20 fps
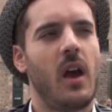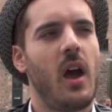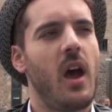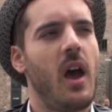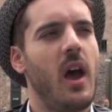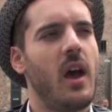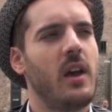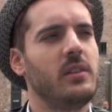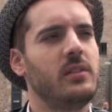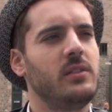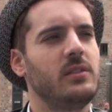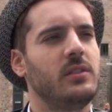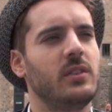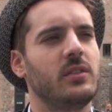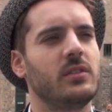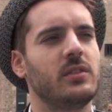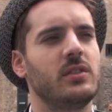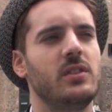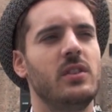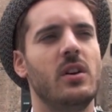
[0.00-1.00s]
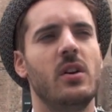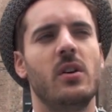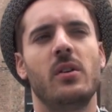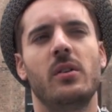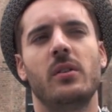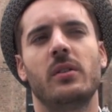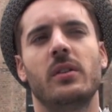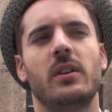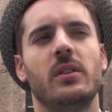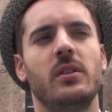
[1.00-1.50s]
I don't
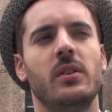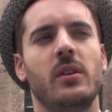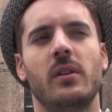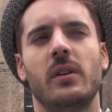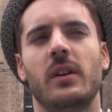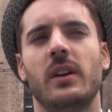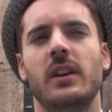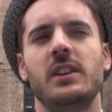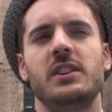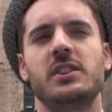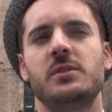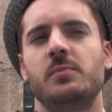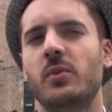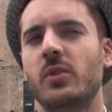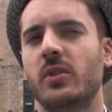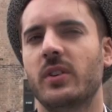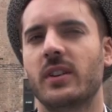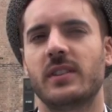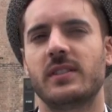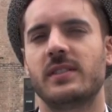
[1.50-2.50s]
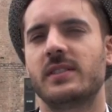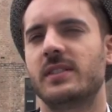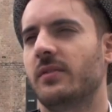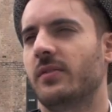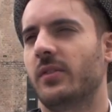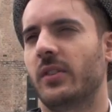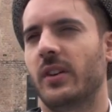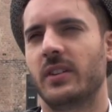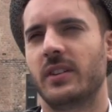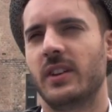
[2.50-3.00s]
know. Each book is
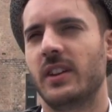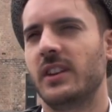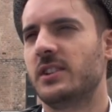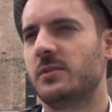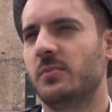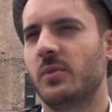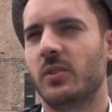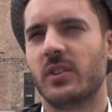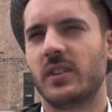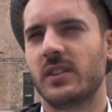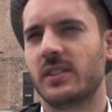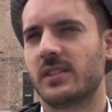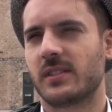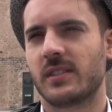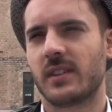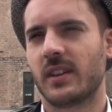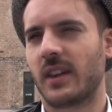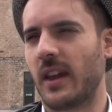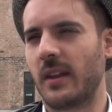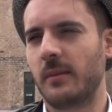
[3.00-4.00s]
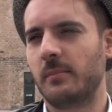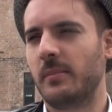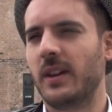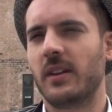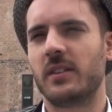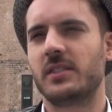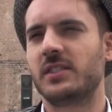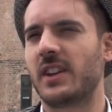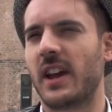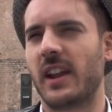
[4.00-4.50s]
different. Each book can be
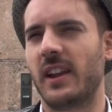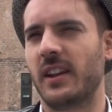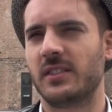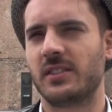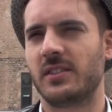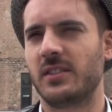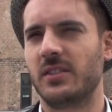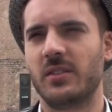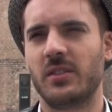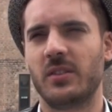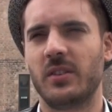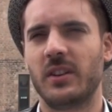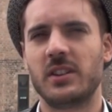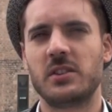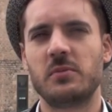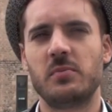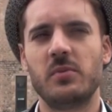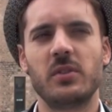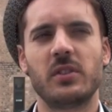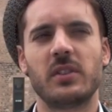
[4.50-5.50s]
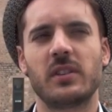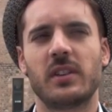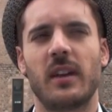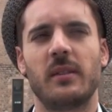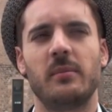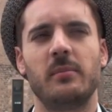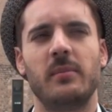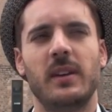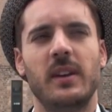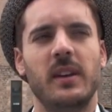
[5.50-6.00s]
a challenge. Each book
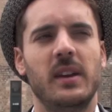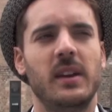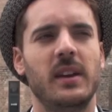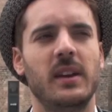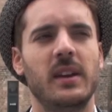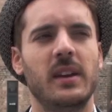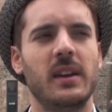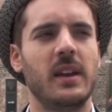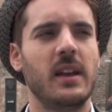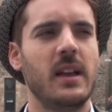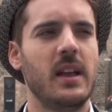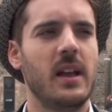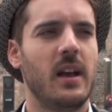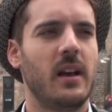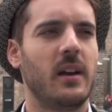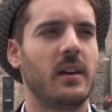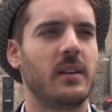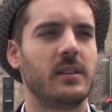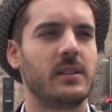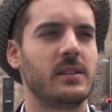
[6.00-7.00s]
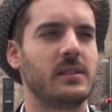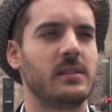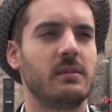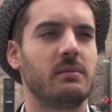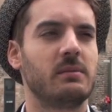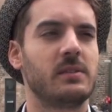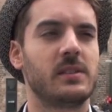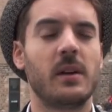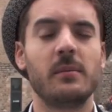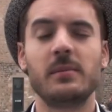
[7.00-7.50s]
can be.
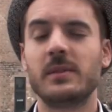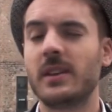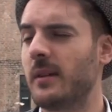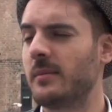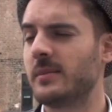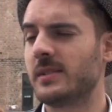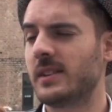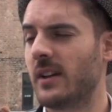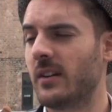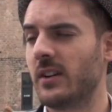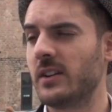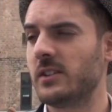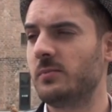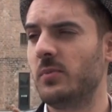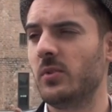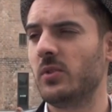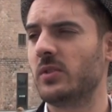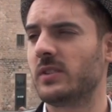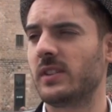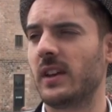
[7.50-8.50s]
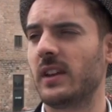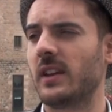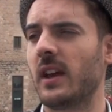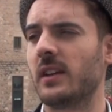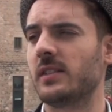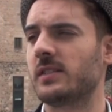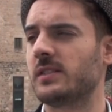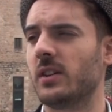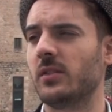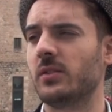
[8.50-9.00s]
Sometimes there is books that
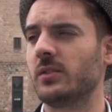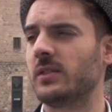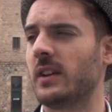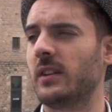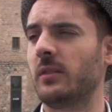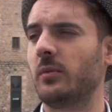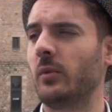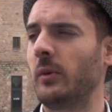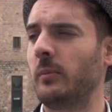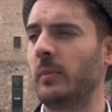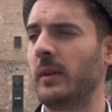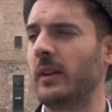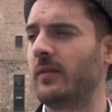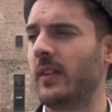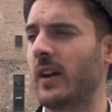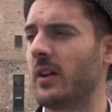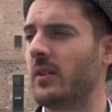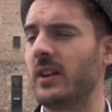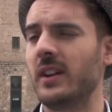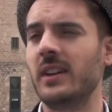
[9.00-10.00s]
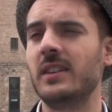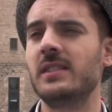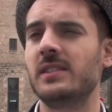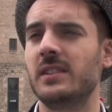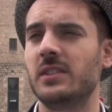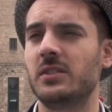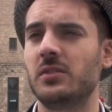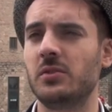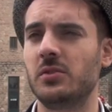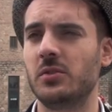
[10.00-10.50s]
I thought that would be very
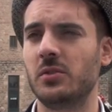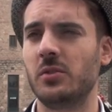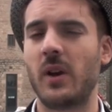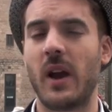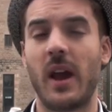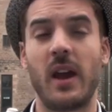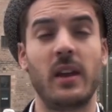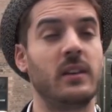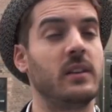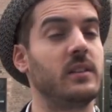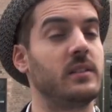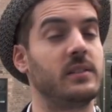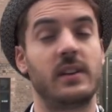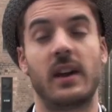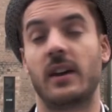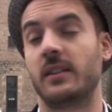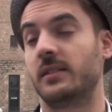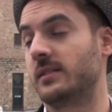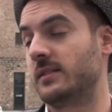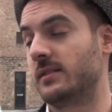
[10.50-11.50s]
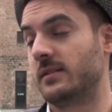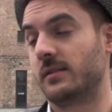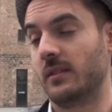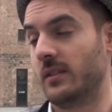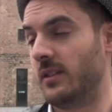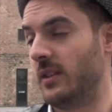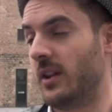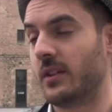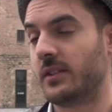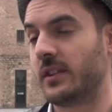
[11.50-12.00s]
easy to do, and that's
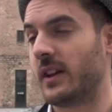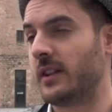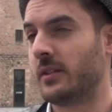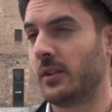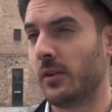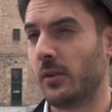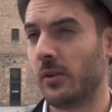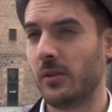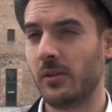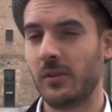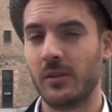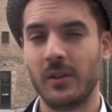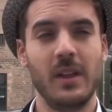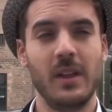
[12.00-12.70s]
not at all.